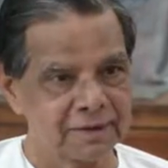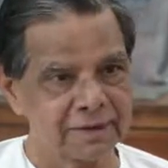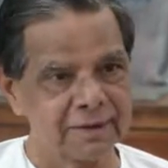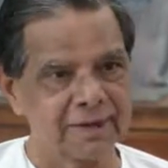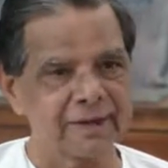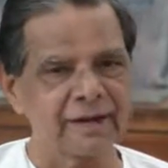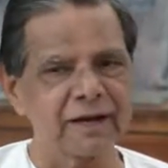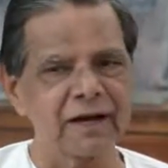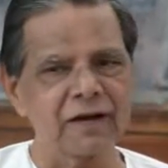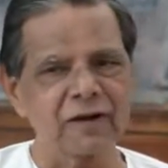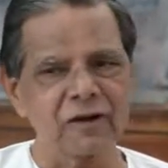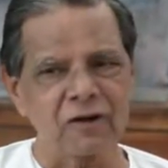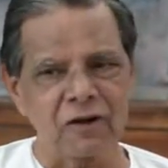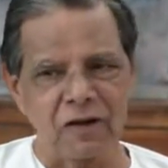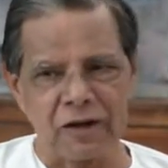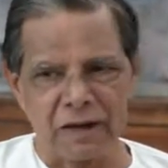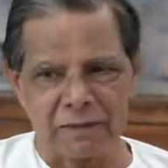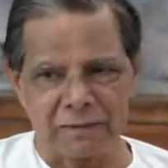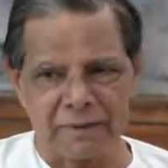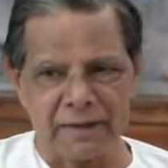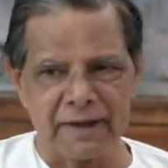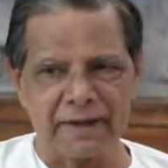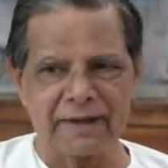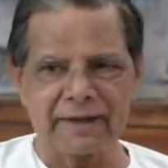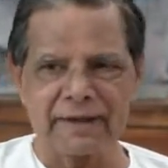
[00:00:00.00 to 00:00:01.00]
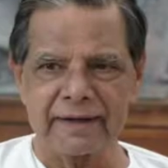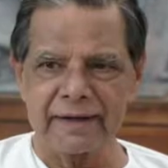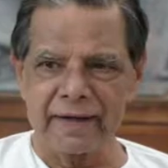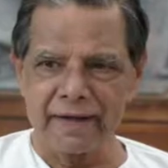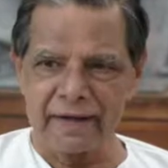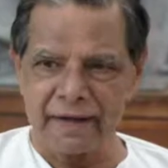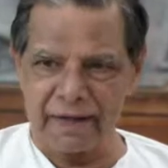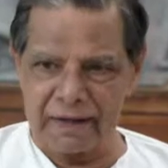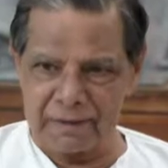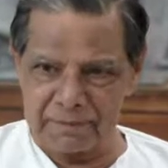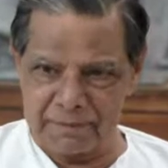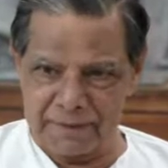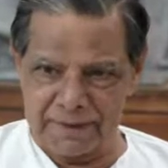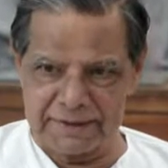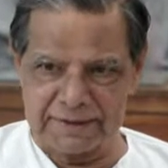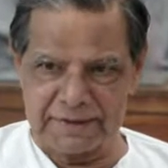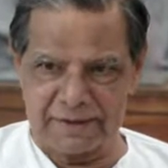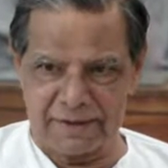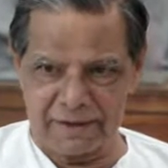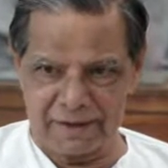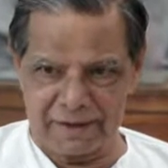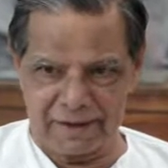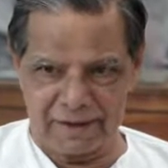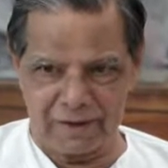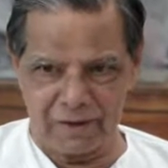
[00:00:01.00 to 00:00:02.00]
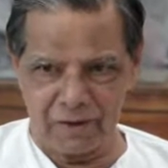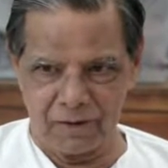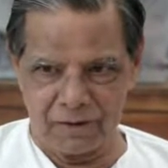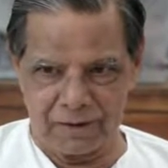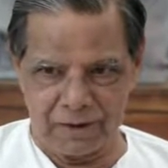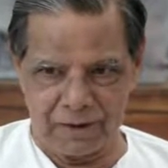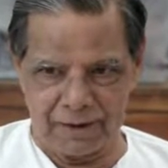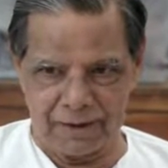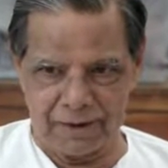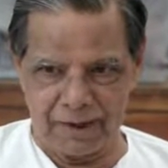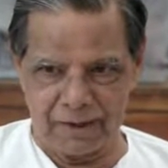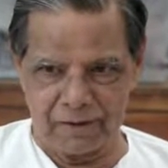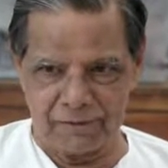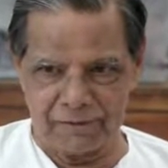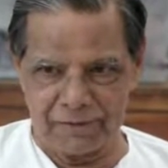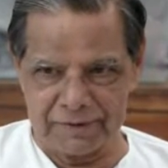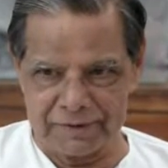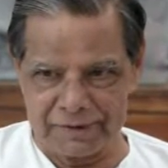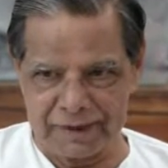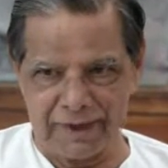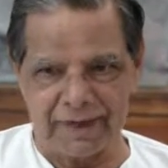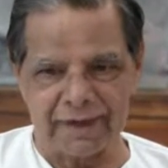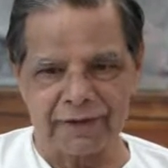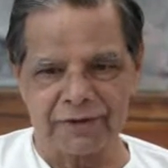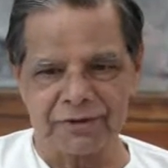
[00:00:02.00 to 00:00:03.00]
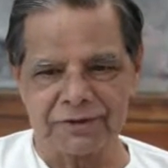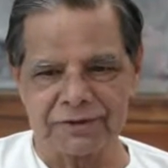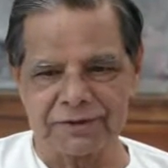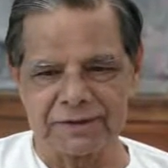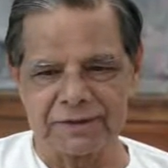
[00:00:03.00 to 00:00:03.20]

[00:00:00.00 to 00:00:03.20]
They can collaborate, they can help, etc., all that kind of a thing.